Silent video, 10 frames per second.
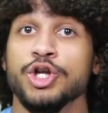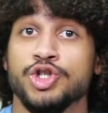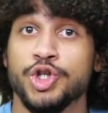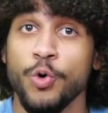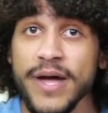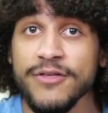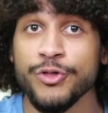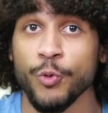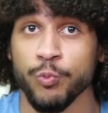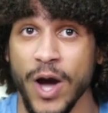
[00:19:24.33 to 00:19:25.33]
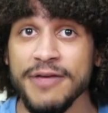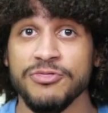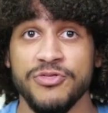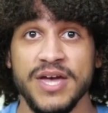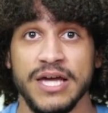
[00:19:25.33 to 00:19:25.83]
doing the right
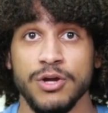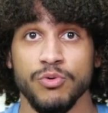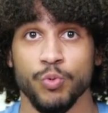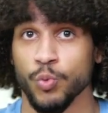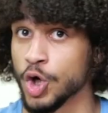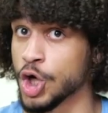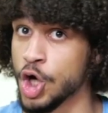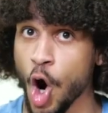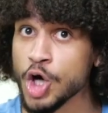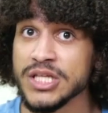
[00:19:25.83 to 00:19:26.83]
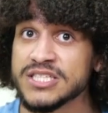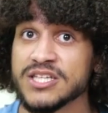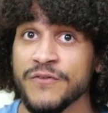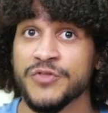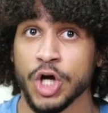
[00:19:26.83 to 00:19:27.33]
thing, regardless
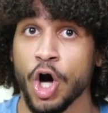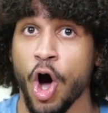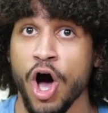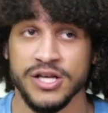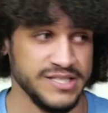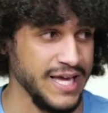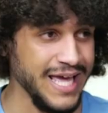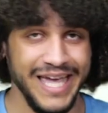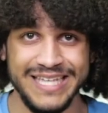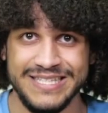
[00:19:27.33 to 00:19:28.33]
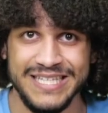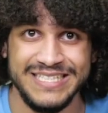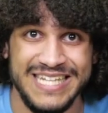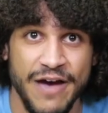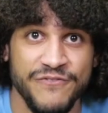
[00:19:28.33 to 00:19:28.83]
of the cost, is the
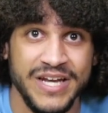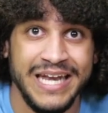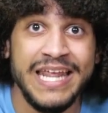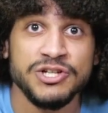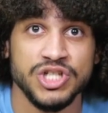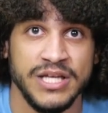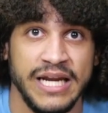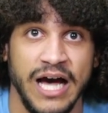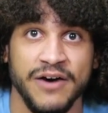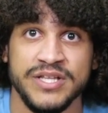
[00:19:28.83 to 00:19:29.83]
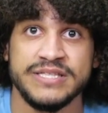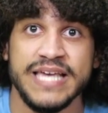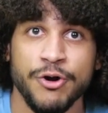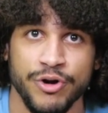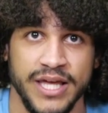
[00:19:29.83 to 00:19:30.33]
definition of
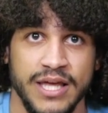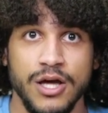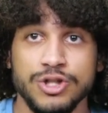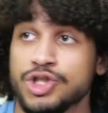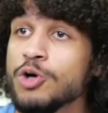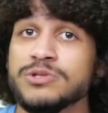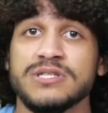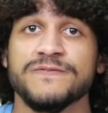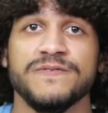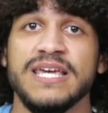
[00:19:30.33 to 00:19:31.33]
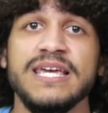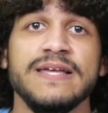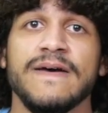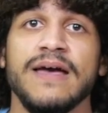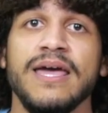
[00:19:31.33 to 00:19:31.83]
integrity. Joseph, he
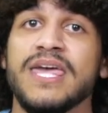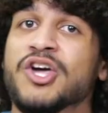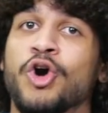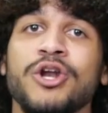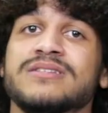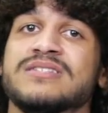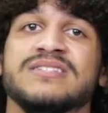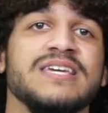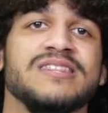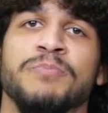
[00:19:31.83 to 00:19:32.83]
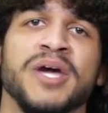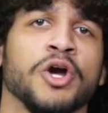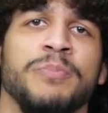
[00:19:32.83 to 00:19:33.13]
couldn't see the bigger